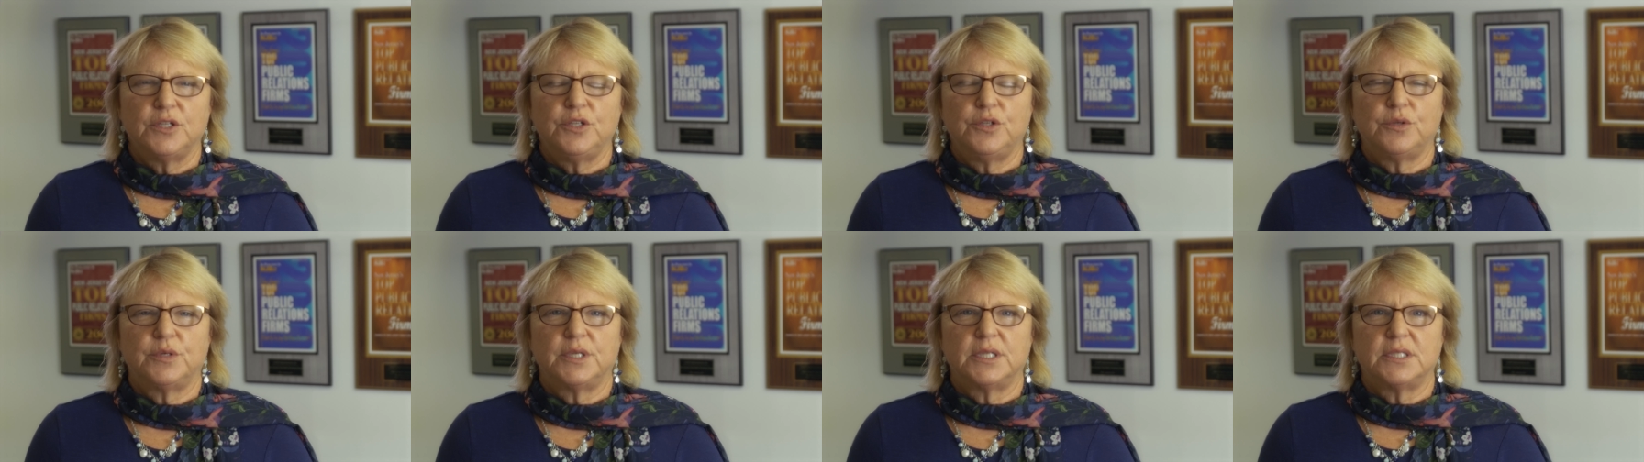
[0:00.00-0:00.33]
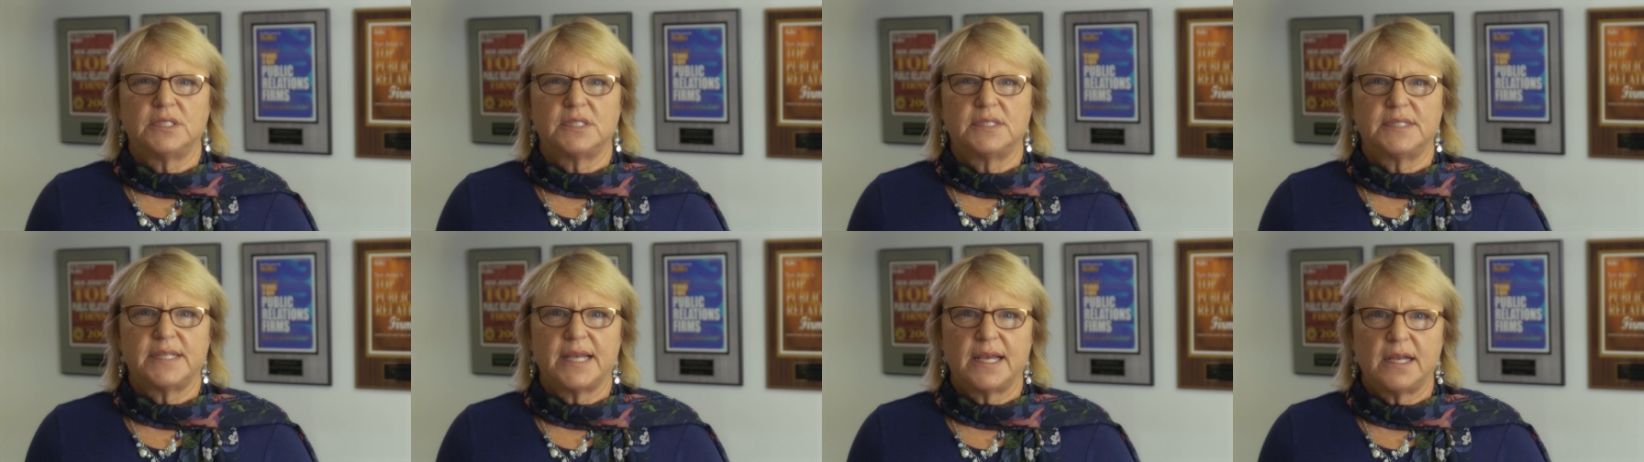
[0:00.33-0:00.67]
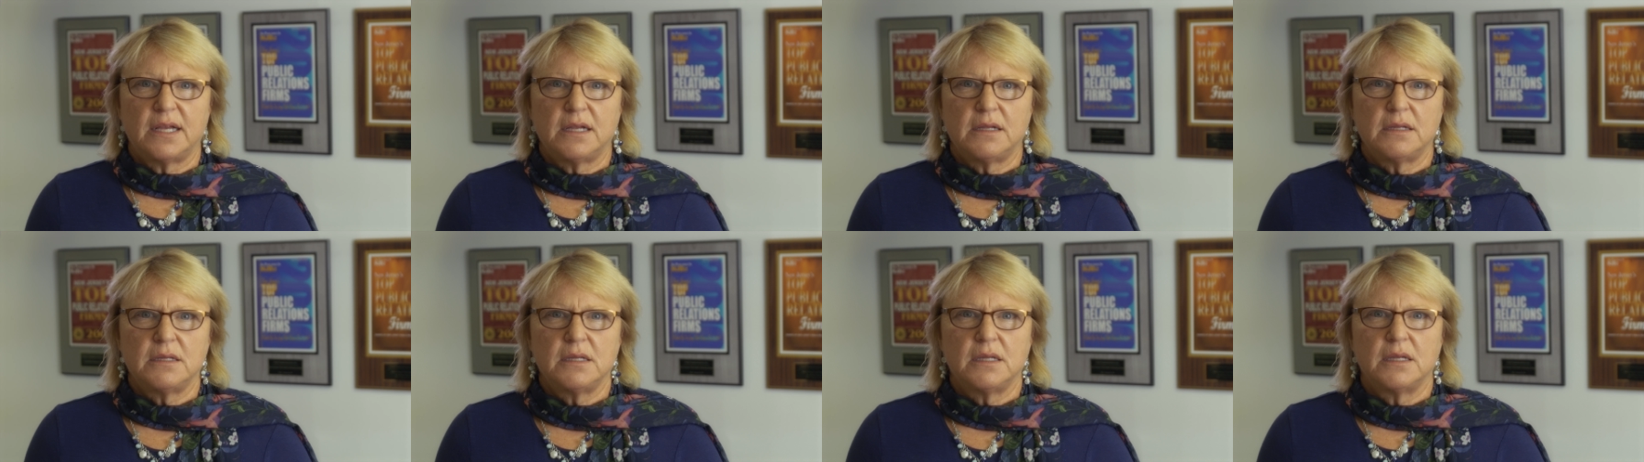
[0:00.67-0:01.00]
you can
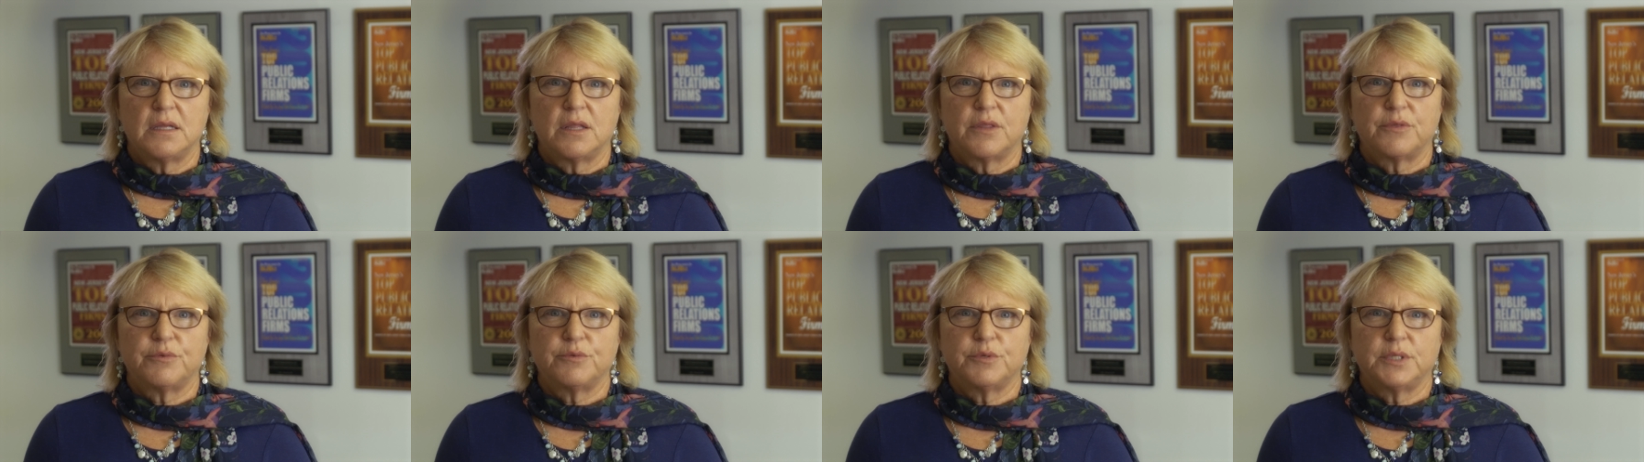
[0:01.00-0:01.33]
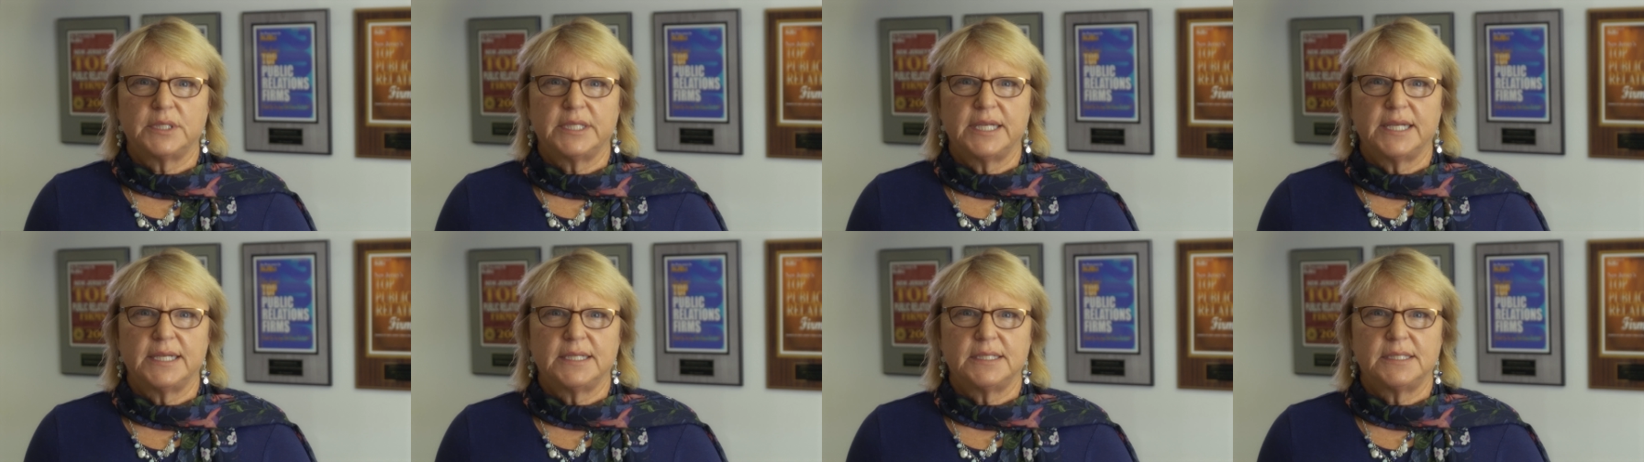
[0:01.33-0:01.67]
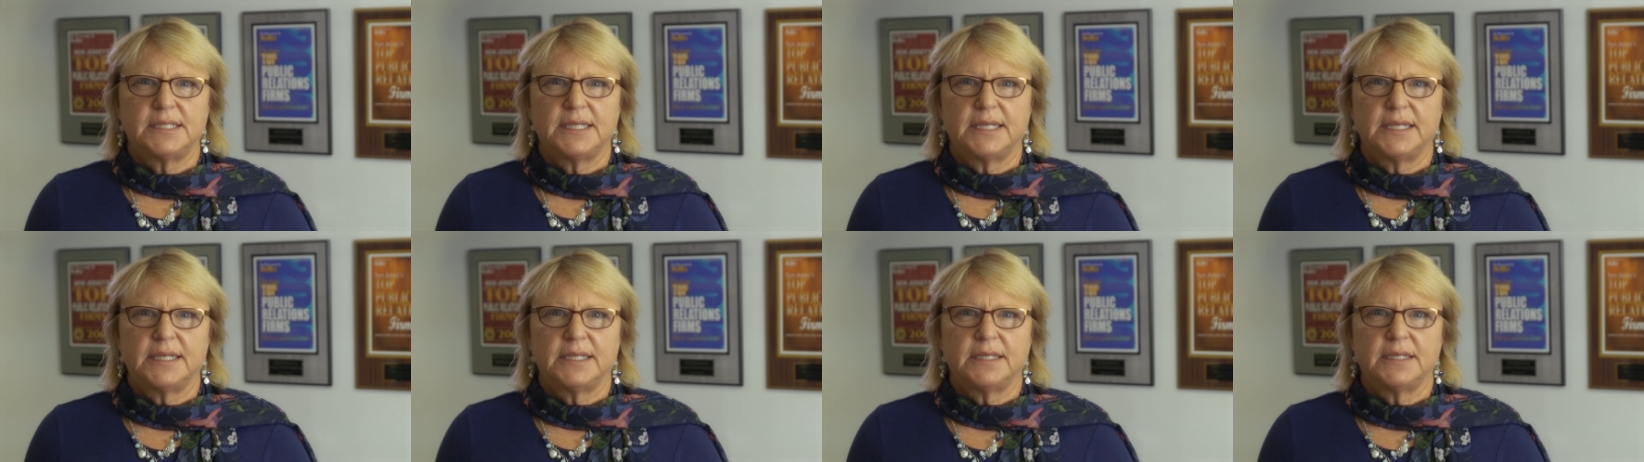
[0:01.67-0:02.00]
sell through
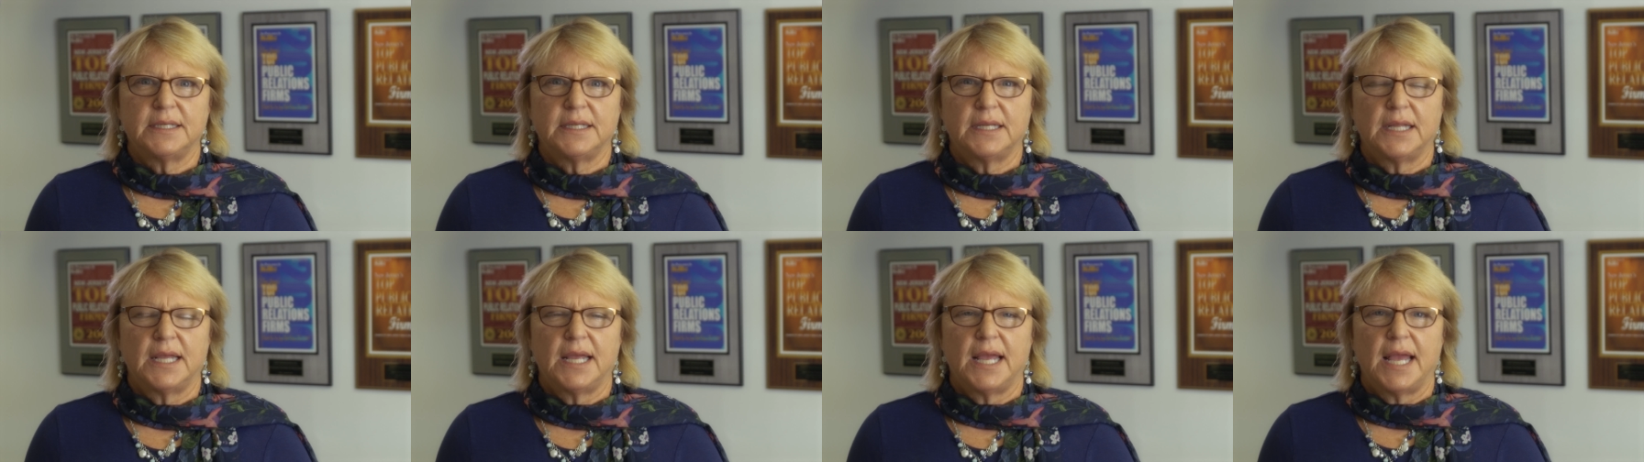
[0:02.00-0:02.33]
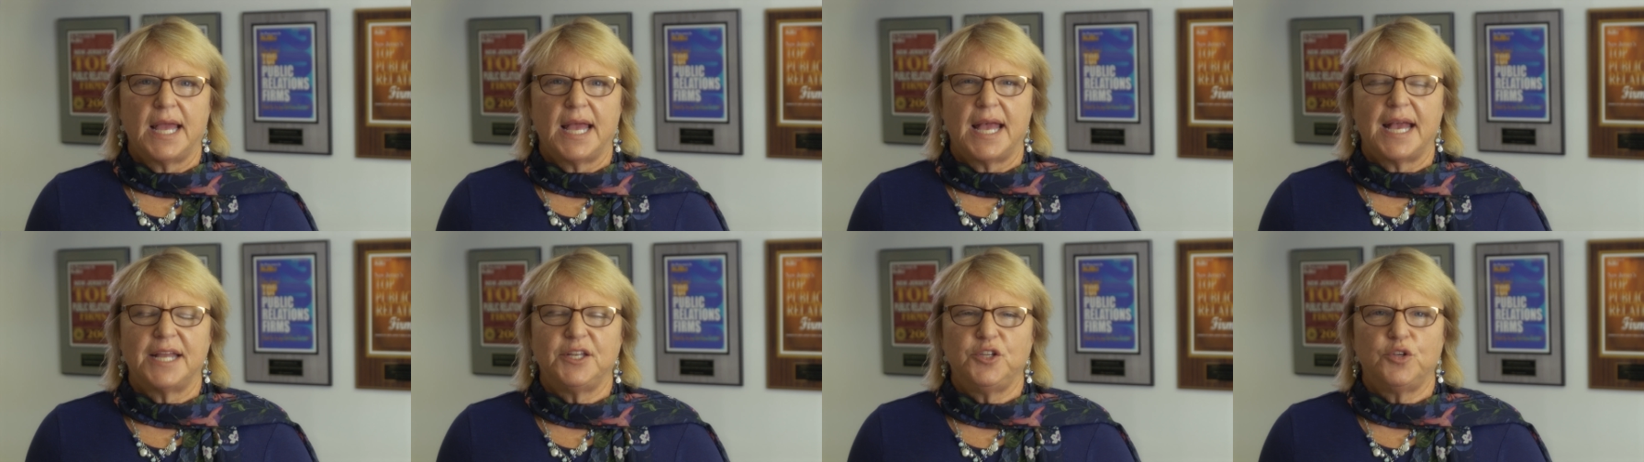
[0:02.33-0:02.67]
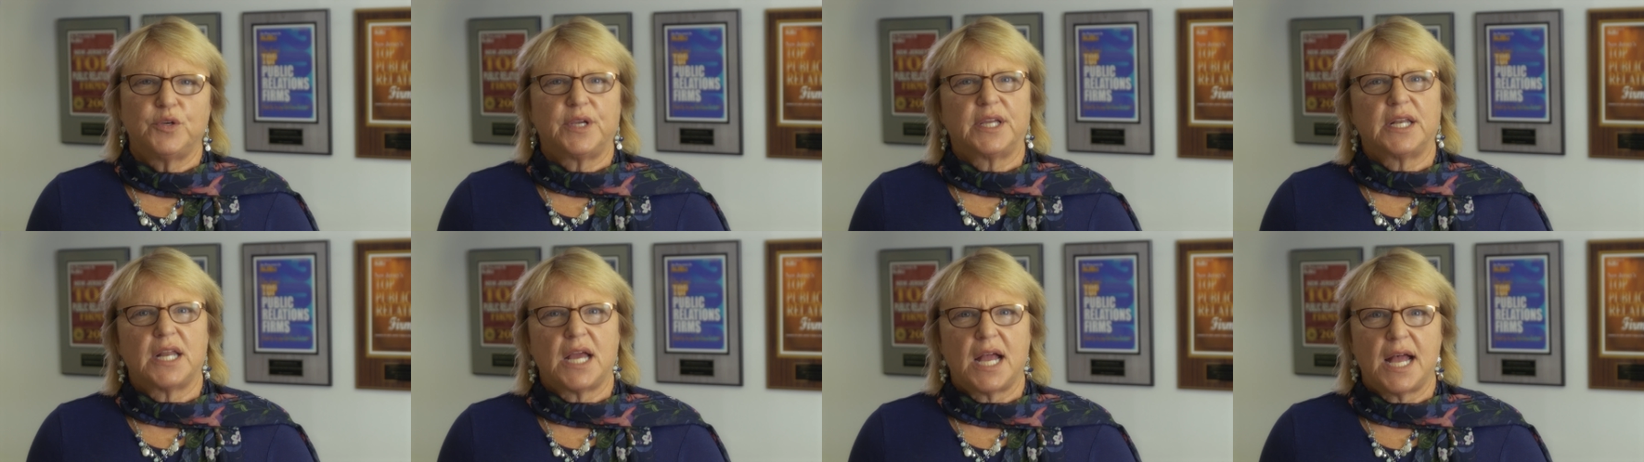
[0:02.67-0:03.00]
LinkedIn, and you
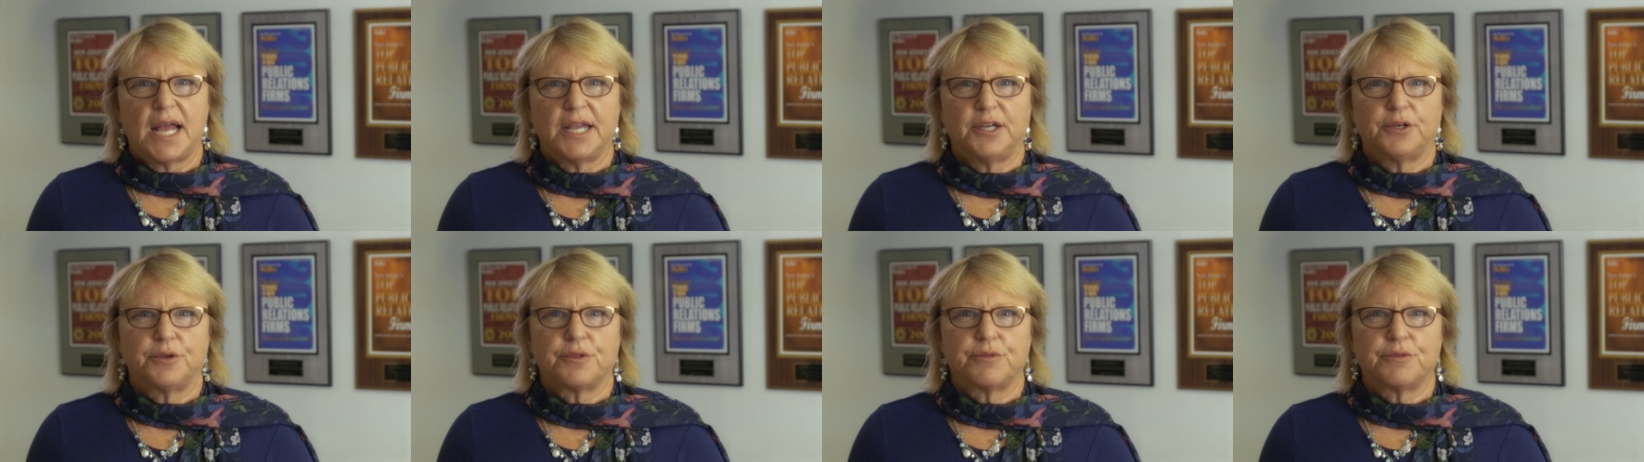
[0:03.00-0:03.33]
can hire